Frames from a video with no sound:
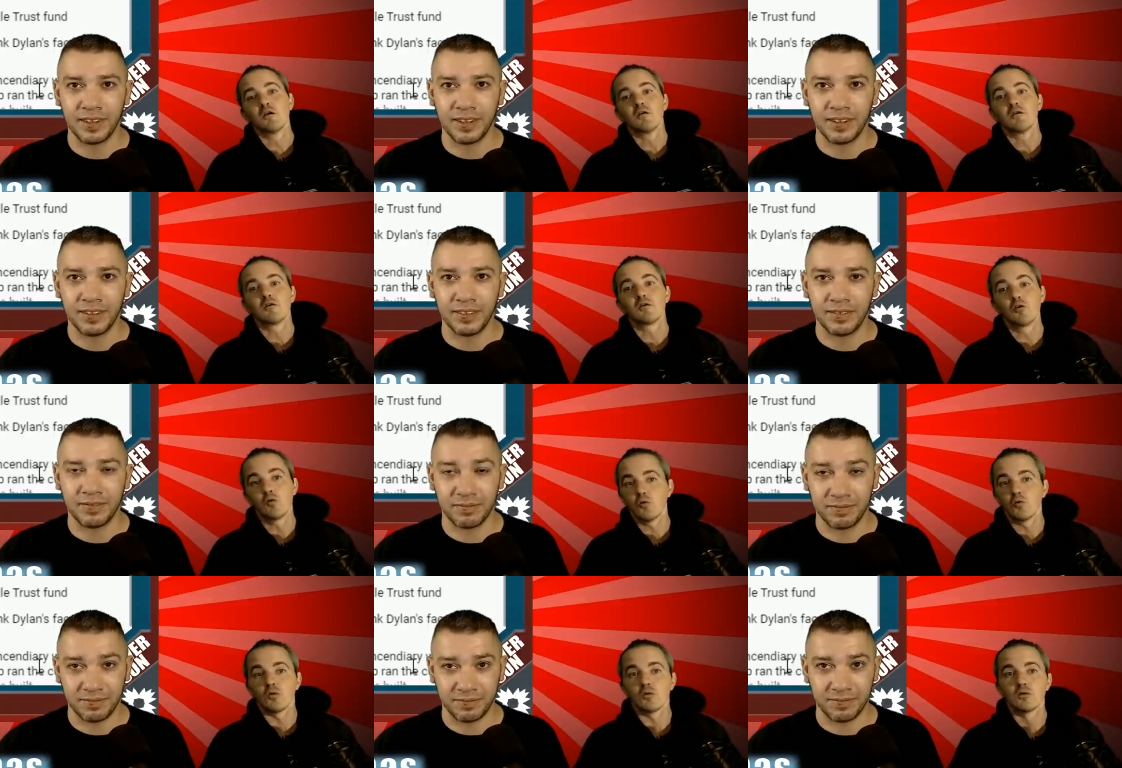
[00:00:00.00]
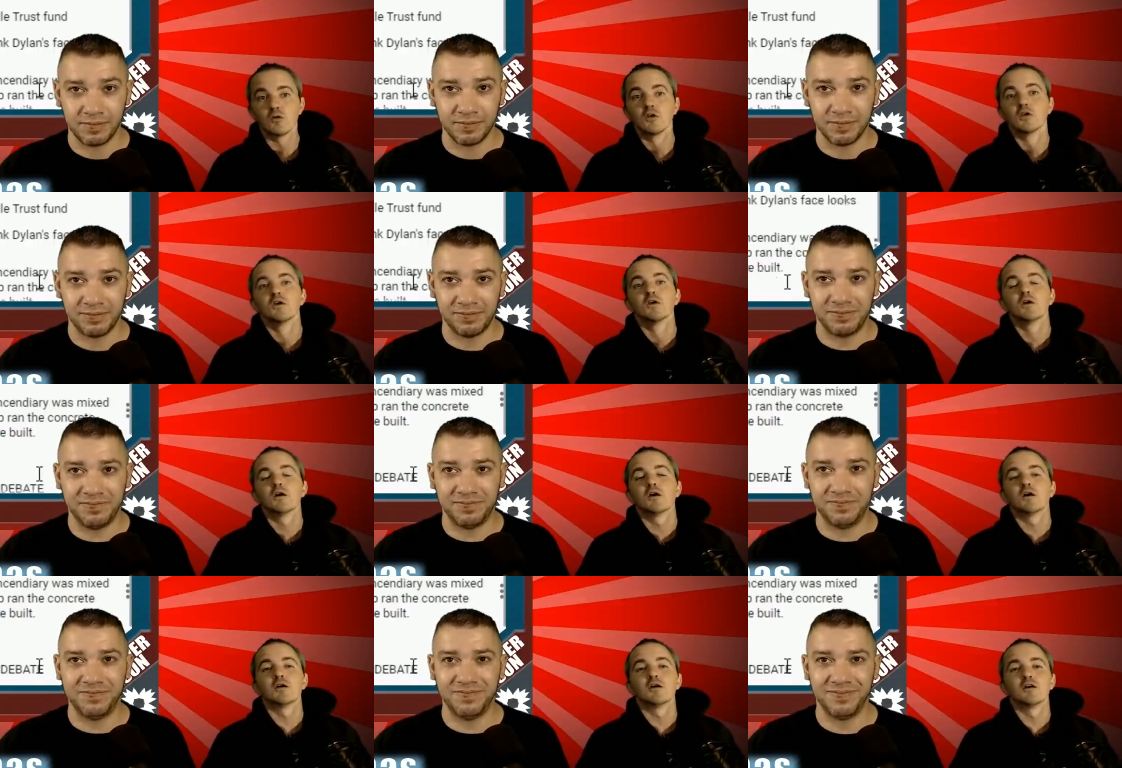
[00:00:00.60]
Speaker 1: Cool.
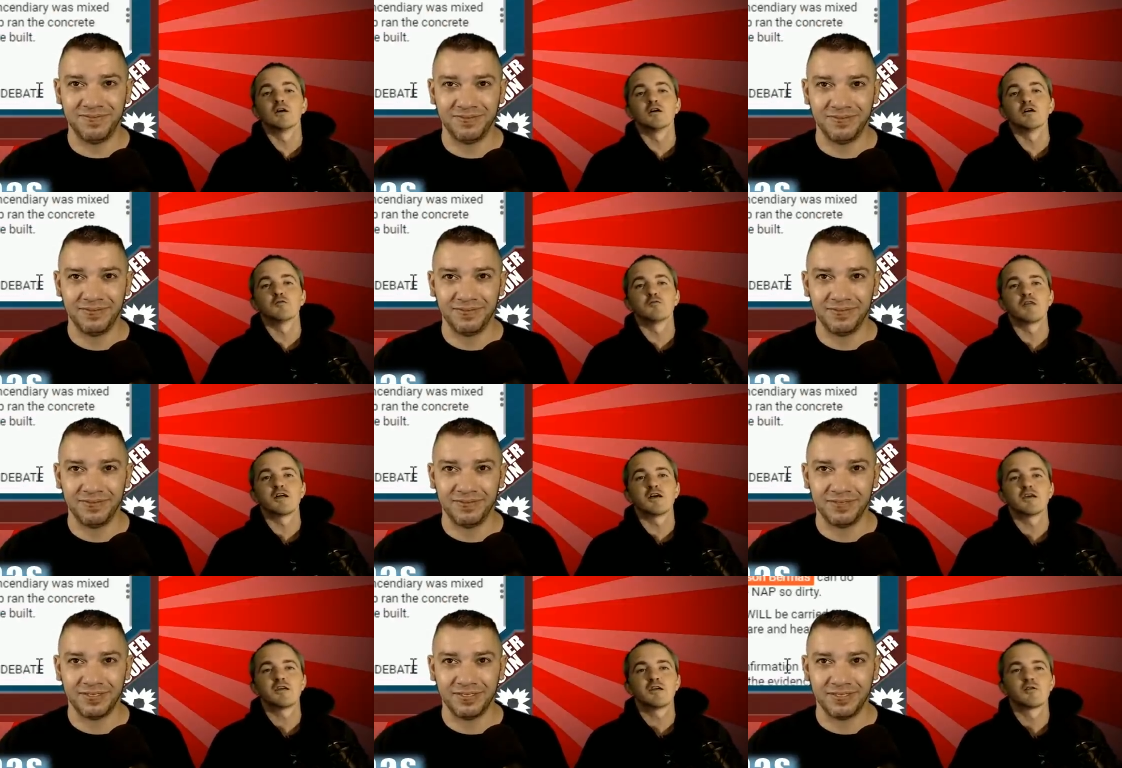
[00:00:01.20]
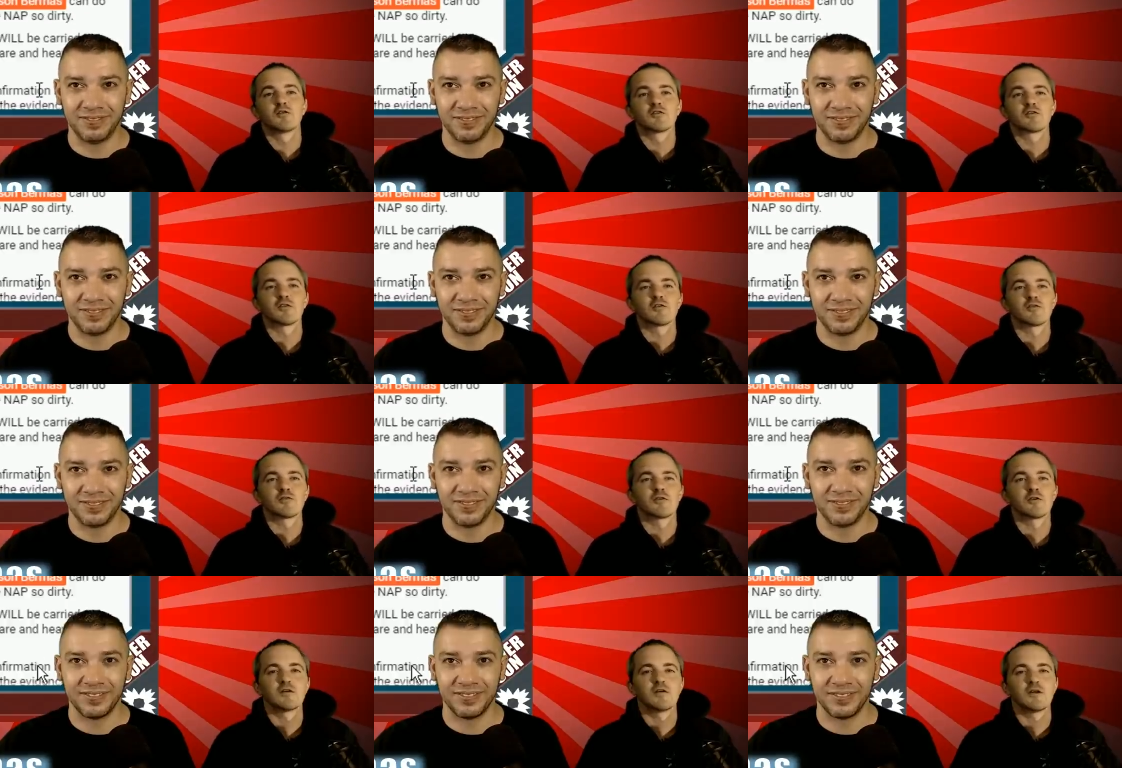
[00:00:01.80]
Uh, Black Eagle Trust
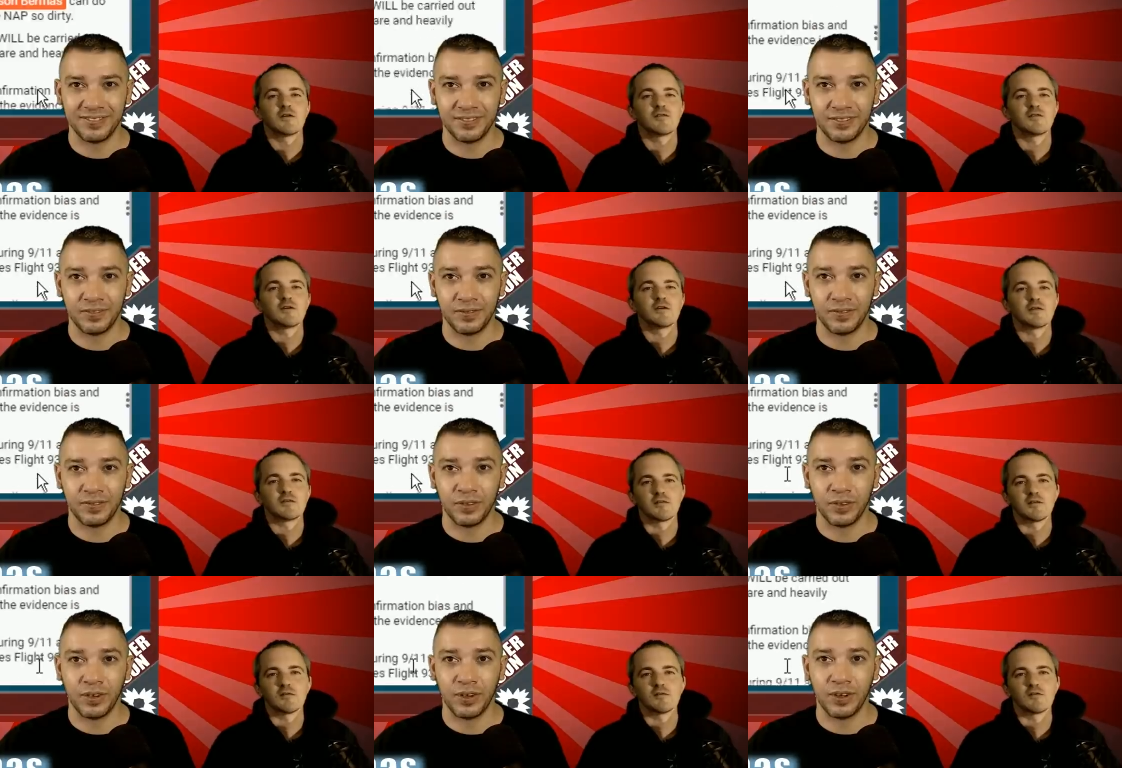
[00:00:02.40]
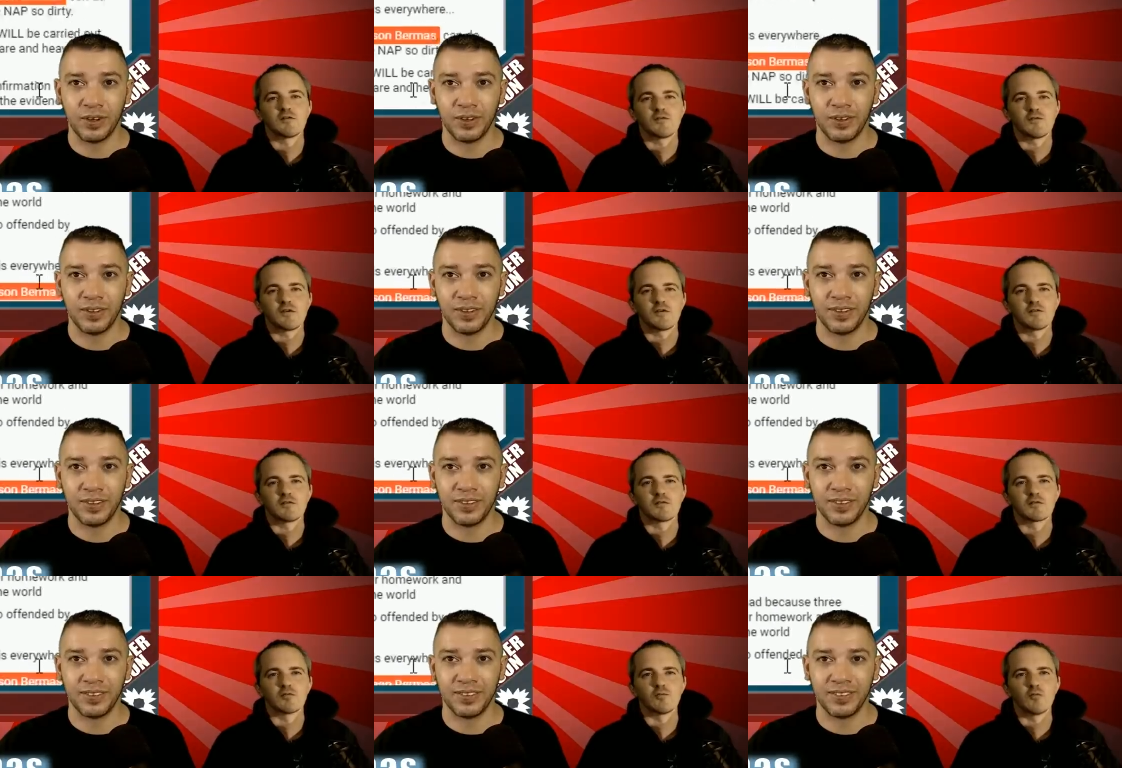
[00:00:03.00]
Fund. I think Dylan's face
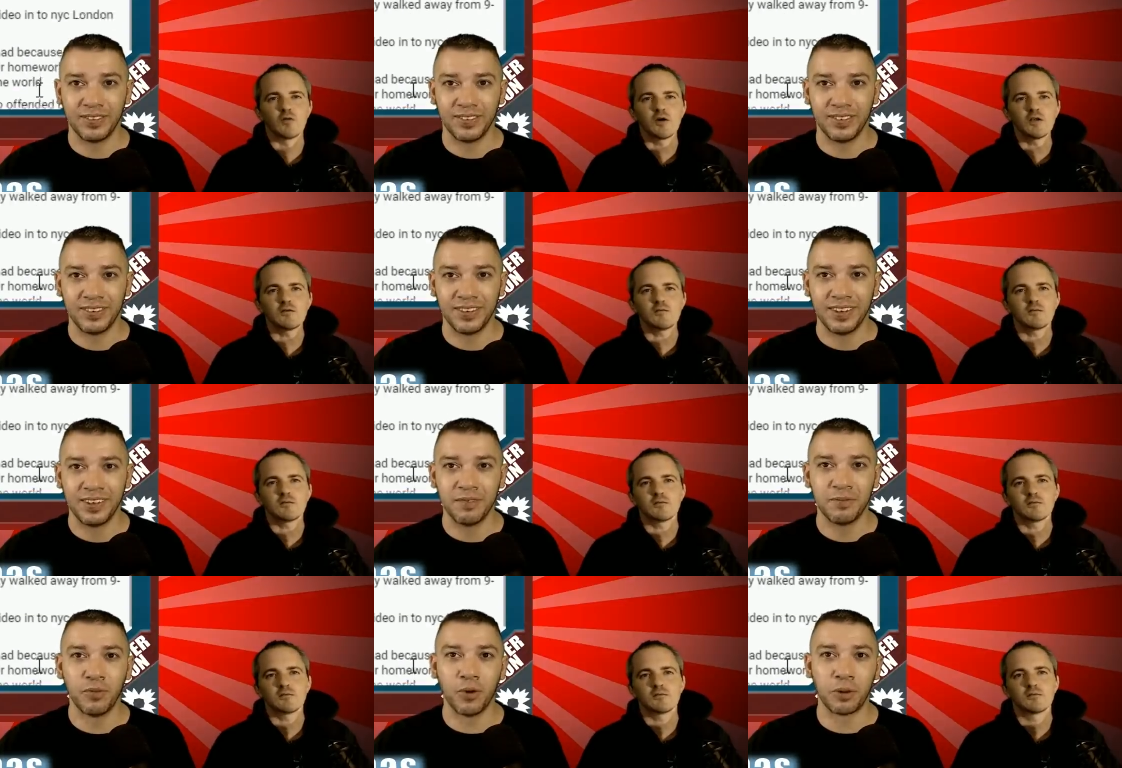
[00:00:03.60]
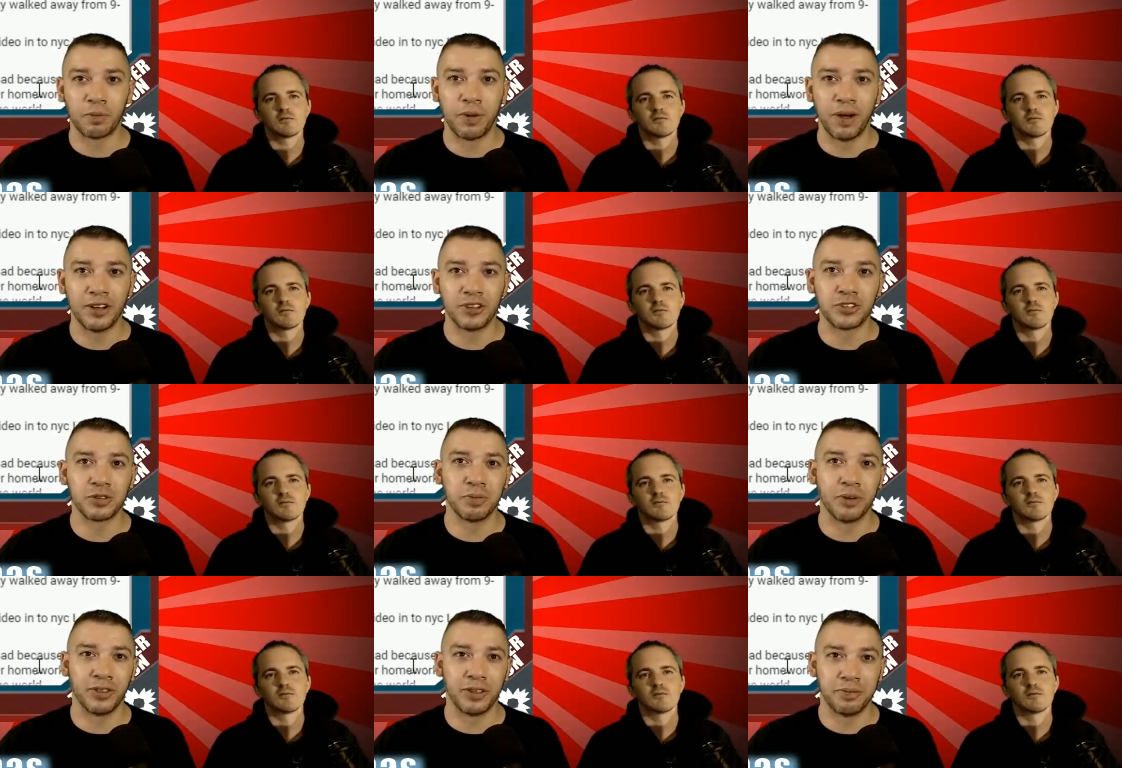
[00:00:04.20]
looks what more
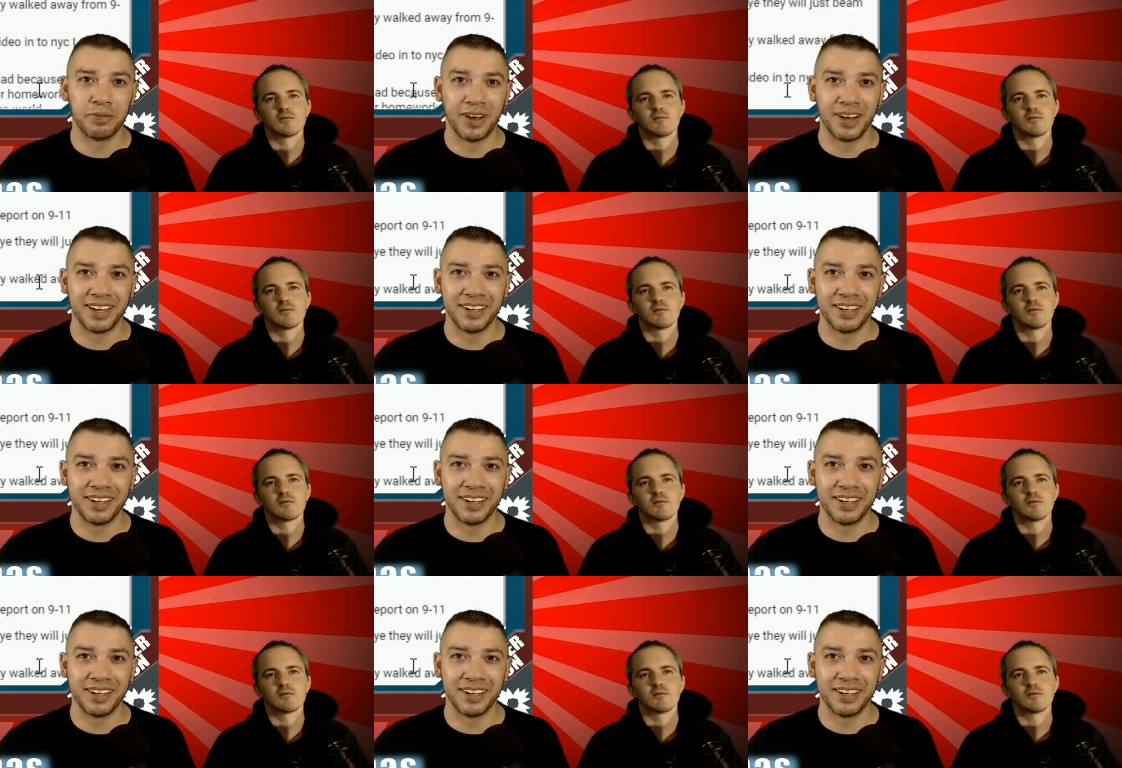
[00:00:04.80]
punchable than mine.